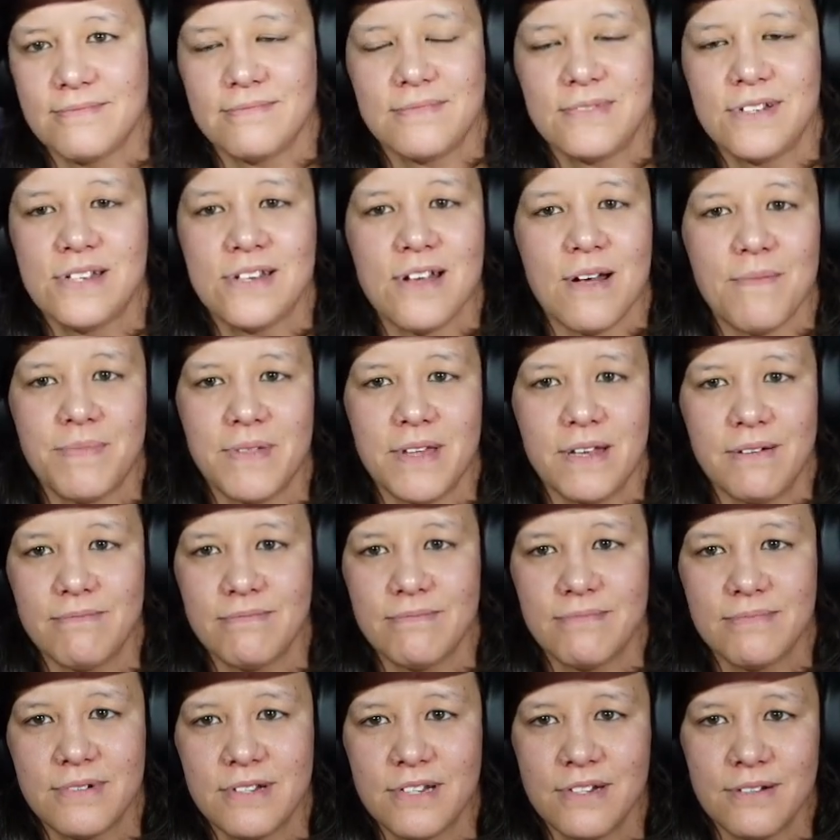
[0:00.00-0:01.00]
something
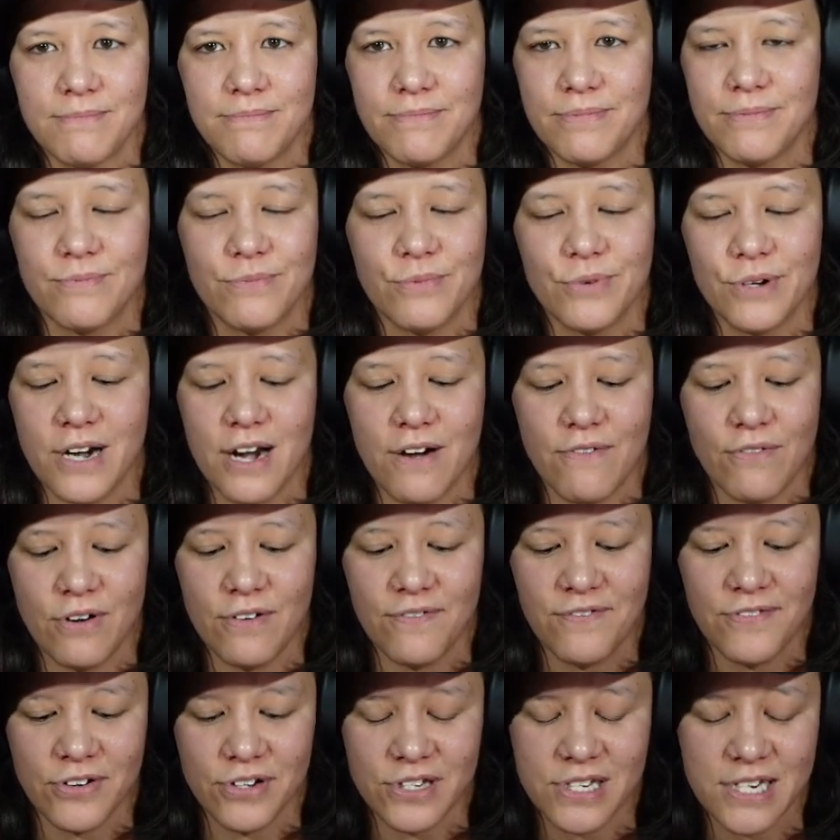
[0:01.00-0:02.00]
to whatever
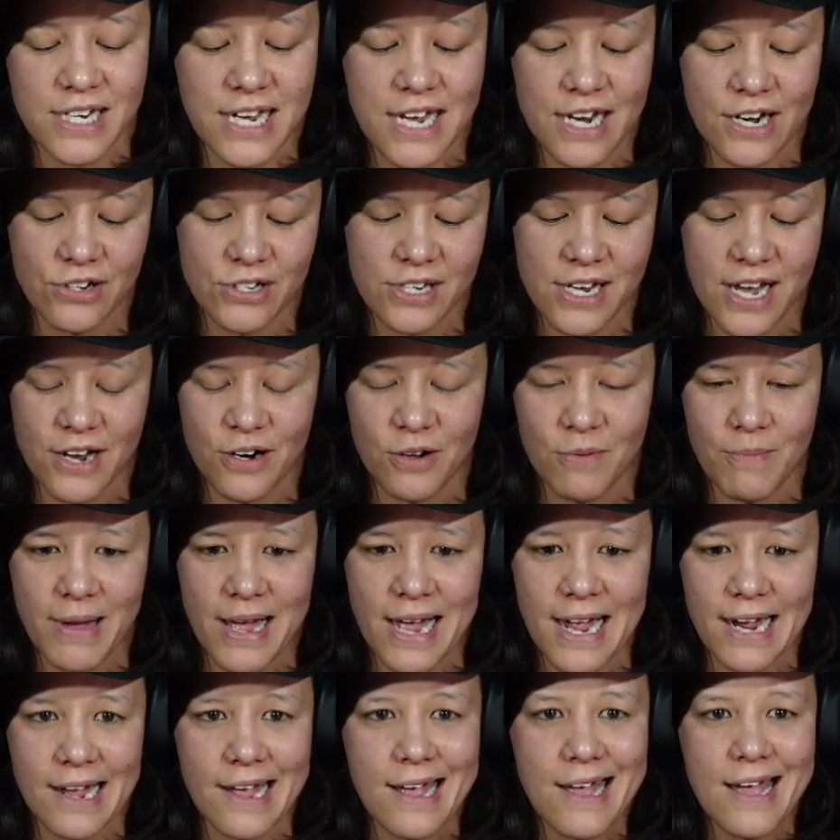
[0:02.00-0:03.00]
for to get your title
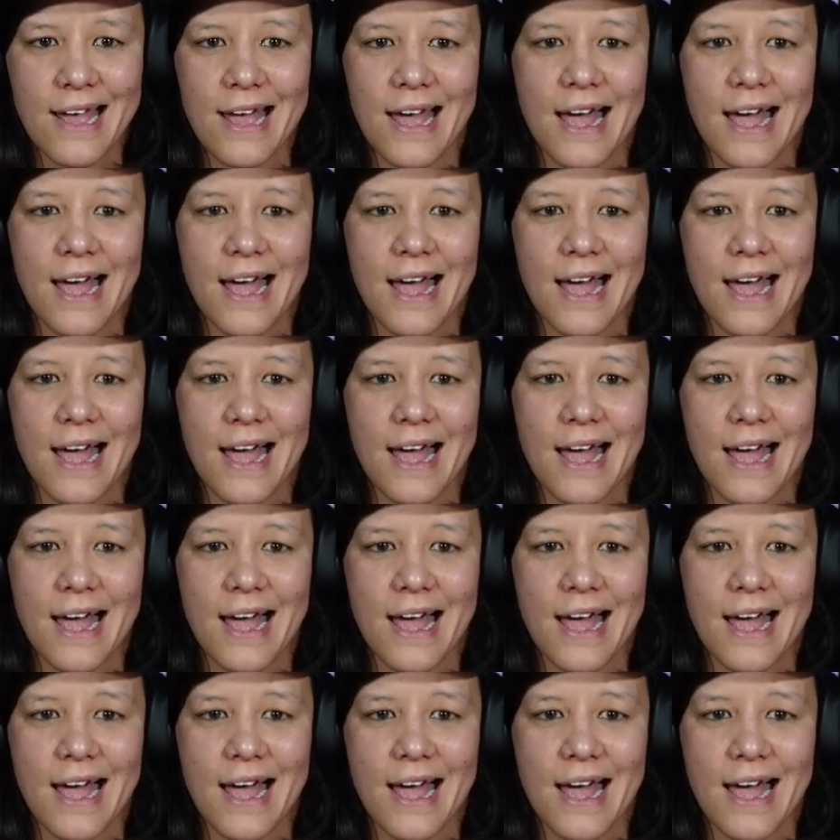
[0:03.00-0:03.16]
back."